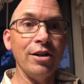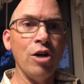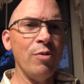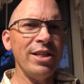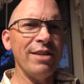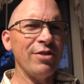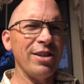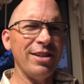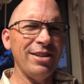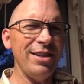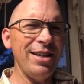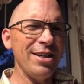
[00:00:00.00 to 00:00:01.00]
Nobody's ever
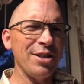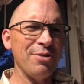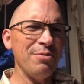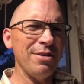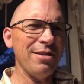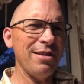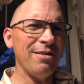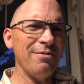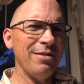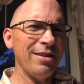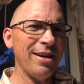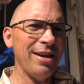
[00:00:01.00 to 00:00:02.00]
said, geez, what the
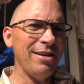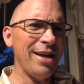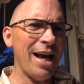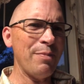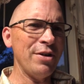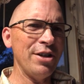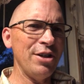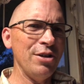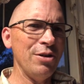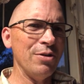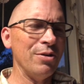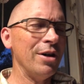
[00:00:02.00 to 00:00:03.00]
what the hell happened to
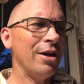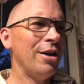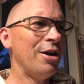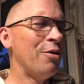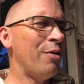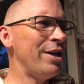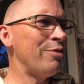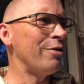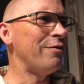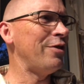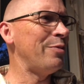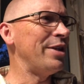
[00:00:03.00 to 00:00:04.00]
you while you were
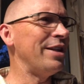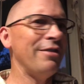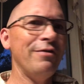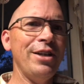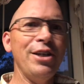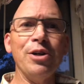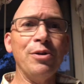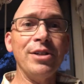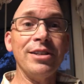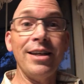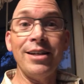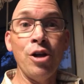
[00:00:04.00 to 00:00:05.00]
filming that video?
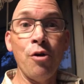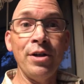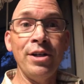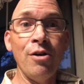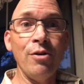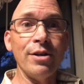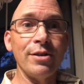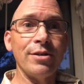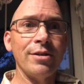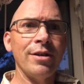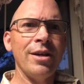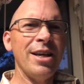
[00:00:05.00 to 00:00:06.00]
It's like no one
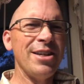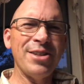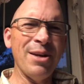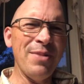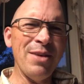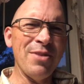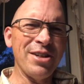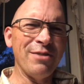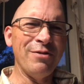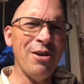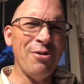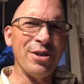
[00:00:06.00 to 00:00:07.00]
noticed. Somebody must
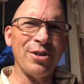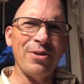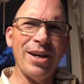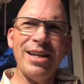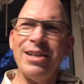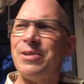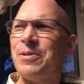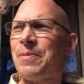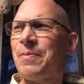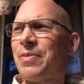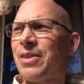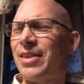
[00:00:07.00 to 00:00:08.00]
have noticed, right?
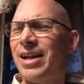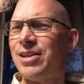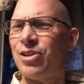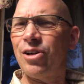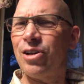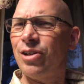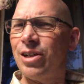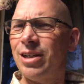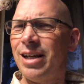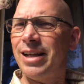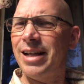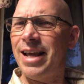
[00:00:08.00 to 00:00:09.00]
that I started looking
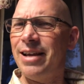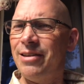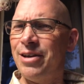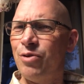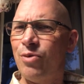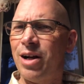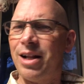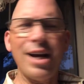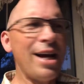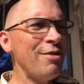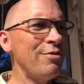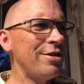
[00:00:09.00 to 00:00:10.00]
like an alien while
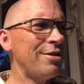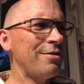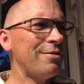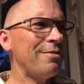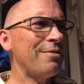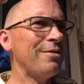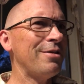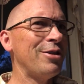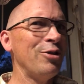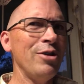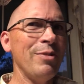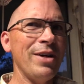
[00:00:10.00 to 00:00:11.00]
I was
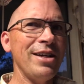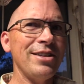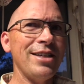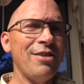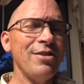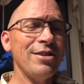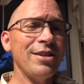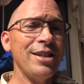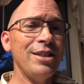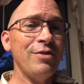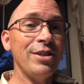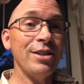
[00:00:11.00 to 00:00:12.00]
doing my astounding
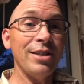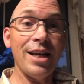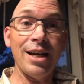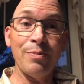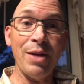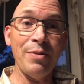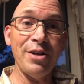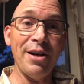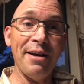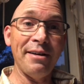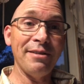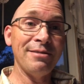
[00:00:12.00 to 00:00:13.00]
science fiction tag? Maybe not.